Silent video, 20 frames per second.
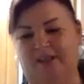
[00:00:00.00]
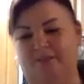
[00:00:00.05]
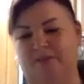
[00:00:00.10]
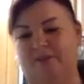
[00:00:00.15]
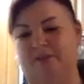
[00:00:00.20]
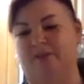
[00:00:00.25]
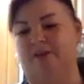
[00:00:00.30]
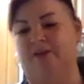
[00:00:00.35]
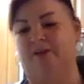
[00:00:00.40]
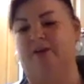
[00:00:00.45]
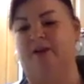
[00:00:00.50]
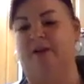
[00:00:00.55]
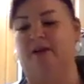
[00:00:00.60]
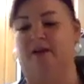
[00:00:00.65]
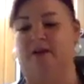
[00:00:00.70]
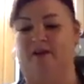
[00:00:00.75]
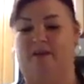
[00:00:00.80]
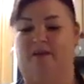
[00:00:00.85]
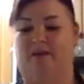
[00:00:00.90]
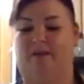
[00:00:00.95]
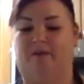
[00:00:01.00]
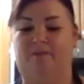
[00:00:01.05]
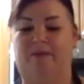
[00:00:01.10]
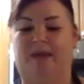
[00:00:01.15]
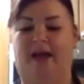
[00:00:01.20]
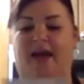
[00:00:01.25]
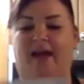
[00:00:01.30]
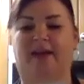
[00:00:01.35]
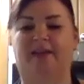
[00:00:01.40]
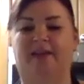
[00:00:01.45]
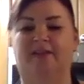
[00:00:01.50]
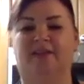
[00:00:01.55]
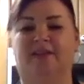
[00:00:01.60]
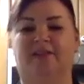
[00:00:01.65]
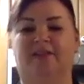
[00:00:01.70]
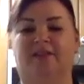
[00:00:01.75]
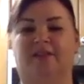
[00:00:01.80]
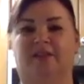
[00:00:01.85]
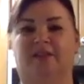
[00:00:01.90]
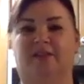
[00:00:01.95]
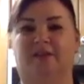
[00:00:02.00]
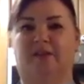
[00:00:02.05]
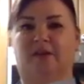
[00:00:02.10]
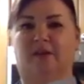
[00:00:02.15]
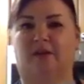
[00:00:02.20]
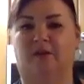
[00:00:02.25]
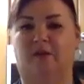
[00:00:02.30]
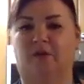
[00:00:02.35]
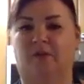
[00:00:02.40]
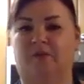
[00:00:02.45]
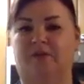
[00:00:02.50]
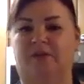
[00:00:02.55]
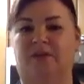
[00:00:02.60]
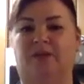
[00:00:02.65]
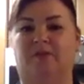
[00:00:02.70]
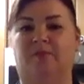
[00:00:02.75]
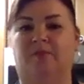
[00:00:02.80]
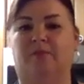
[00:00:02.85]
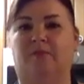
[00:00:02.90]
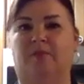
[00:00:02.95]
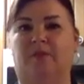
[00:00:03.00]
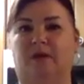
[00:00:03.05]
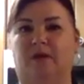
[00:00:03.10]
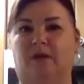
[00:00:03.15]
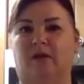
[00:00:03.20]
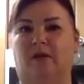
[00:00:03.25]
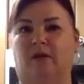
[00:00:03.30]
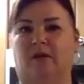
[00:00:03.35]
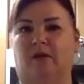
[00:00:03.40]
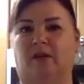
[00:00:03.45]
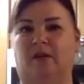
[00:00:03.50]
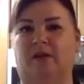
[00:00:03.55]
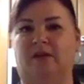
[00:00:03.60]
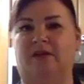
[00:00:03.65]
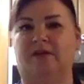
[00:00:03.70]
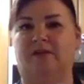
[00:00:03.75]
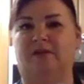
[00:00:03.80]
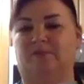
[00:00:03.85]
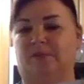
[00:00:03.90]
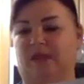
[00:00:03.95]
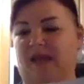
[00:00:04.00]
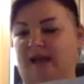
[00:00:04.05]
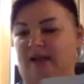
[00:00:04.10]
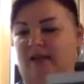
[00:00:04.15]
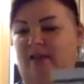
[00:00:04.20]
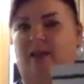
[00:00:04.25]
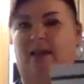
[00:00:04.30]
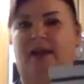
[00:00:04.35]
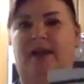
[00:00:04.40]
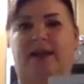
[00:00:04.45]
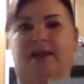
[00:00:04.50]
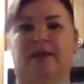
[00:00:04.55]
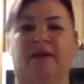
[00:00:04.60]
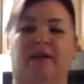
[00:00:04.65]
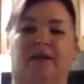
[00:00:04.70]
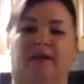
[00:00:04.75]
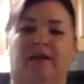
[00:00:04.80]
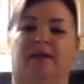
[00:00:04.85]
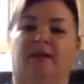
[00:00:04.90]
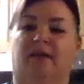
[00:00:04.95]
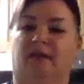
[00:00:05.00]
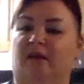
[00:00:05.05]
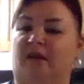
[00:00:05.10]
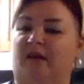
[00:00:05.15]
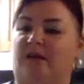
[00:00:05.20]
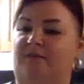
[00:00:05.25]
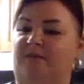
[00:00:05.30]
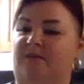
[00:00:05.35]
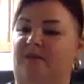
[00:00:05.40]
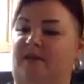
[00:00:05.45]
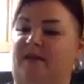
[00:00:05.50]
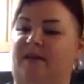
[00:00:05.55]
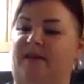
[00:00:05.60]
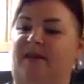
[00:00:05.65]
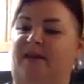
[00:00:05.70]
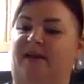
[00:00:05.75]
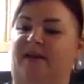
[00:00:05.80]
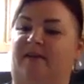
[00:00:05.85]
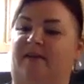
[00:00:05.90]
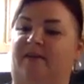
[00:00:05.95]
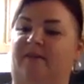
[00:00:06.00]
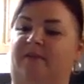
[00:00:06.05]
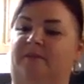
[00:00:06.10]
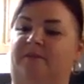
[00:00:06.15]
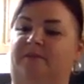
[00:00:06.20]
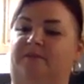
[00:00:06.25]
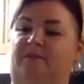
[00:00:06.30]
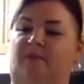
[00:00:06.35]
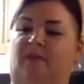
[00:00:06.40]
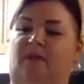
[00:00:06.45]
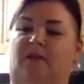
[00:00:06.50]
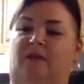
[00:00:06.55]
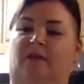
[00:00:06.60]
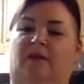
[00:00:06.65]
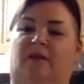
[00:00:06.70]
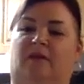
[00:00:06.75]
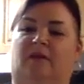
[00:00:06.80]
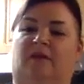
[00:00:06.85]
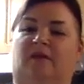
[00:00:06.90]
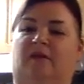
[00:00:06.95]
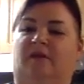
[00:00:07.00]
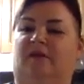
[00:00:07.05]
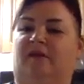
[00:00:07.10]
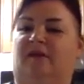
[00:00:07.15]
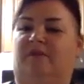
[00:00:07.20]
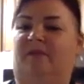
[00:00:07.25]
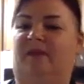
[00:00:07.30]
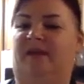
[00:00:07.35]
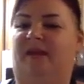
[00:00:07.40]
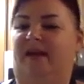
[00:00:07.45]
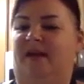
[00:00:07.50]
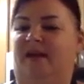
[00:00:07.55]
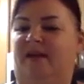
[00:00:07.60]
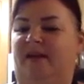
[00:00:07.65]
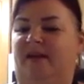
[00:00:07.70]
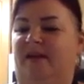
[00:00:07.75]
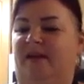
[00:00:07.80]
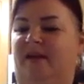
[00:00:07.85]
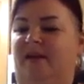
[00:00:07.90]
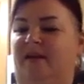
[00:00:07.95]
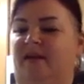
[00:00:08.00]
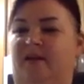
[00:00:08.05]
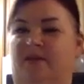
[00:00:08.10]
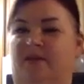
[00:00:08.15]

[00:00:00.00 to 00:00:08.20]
Epicure packs is to open them along this black line upside down. Got my handy